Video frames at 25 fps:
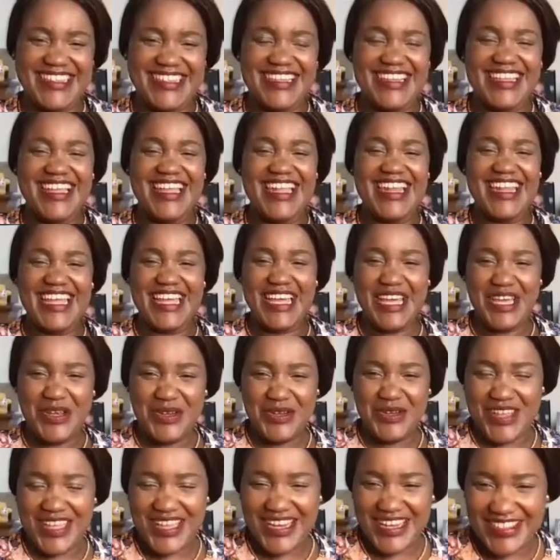
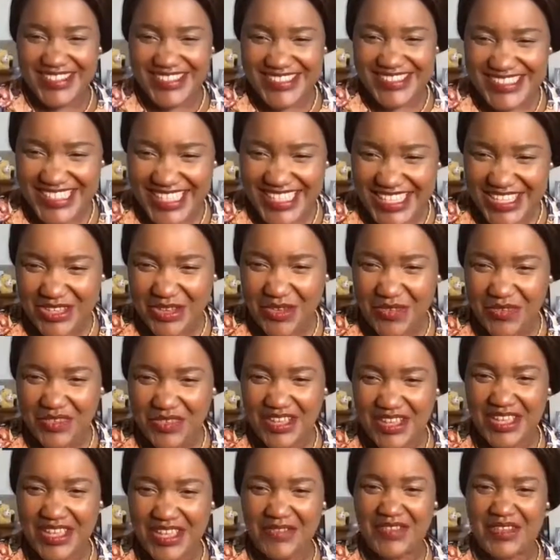Debora? Hello, thank you for
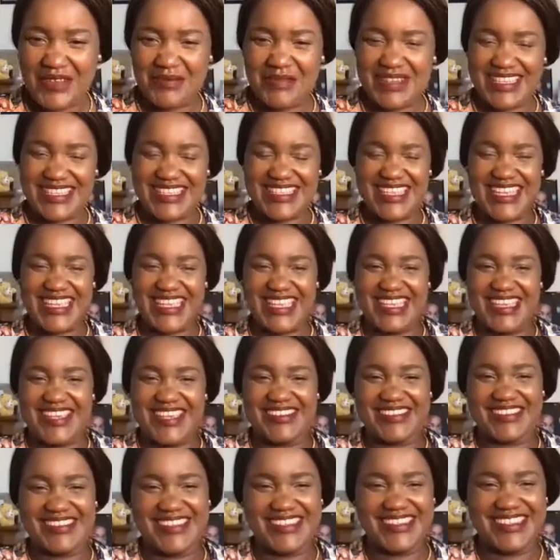having me. Thank
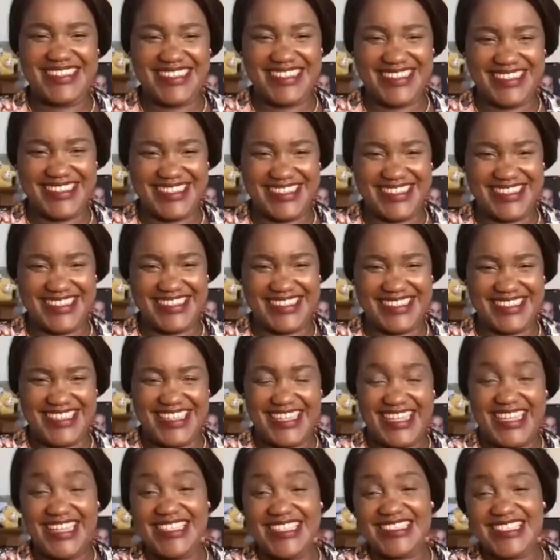you.
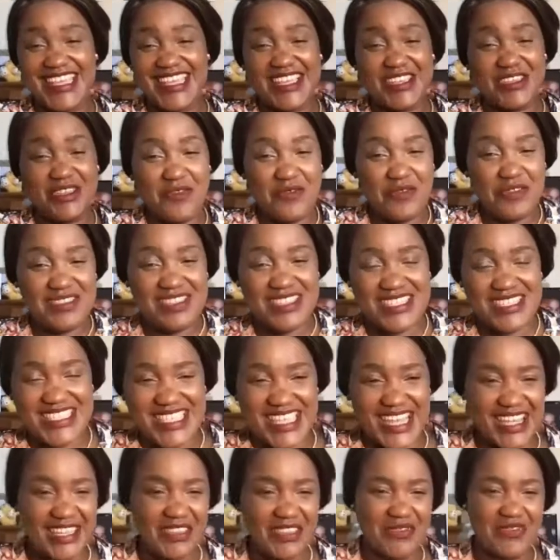And thank you for this
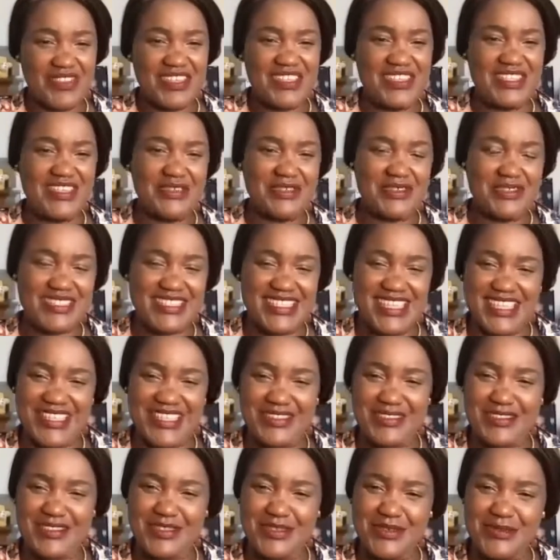done video. Thank
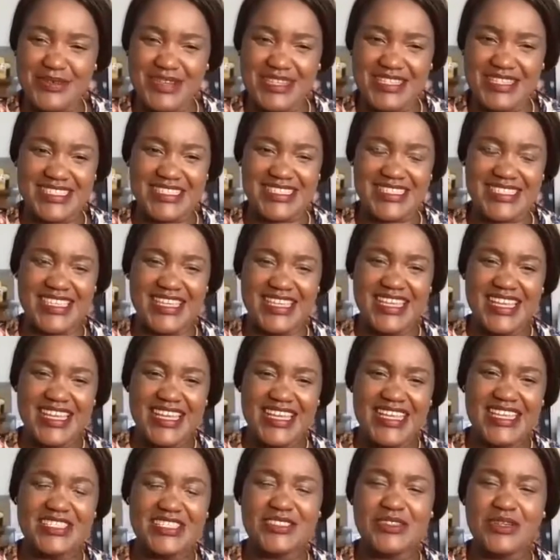you so much.
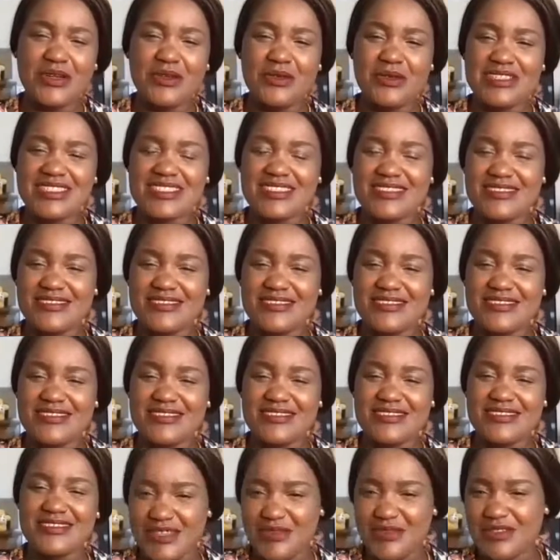It's always good to
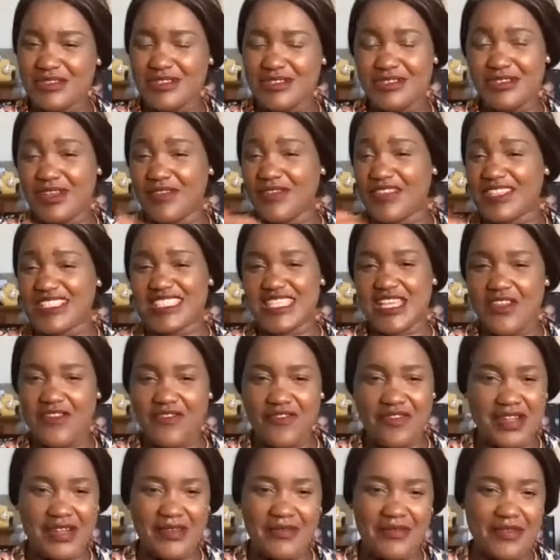see what you have achieved
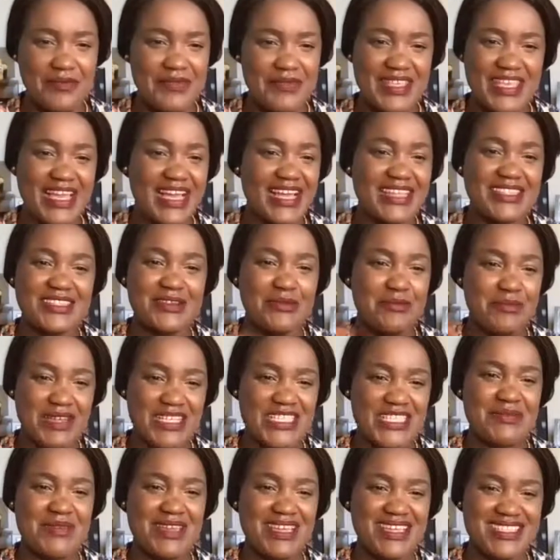from the other
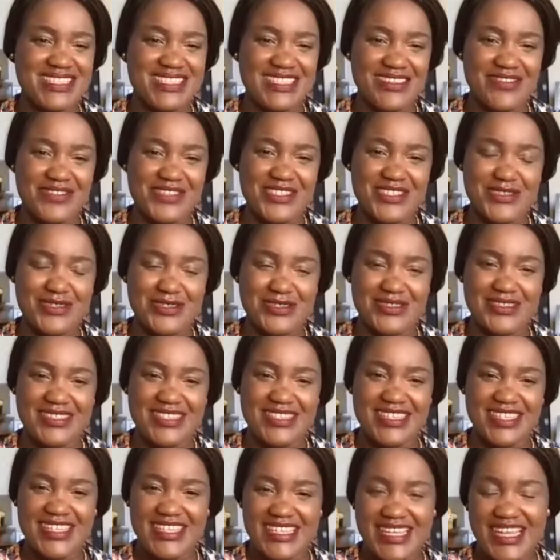perspective. So
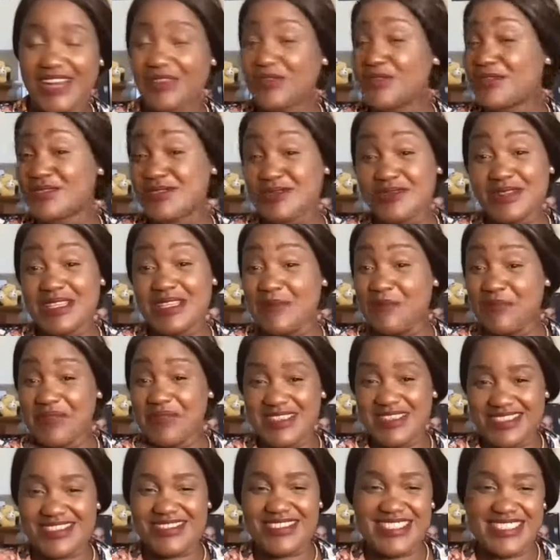I was really
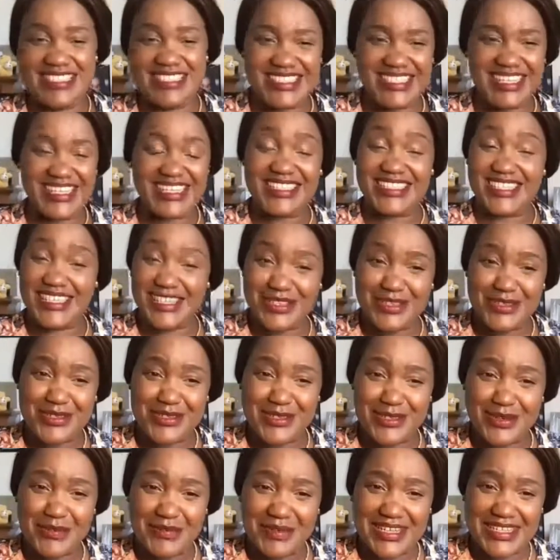pleased to see that. Thank you
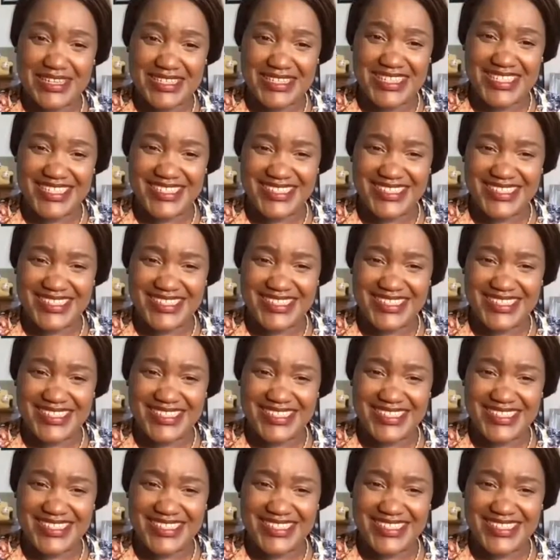so much.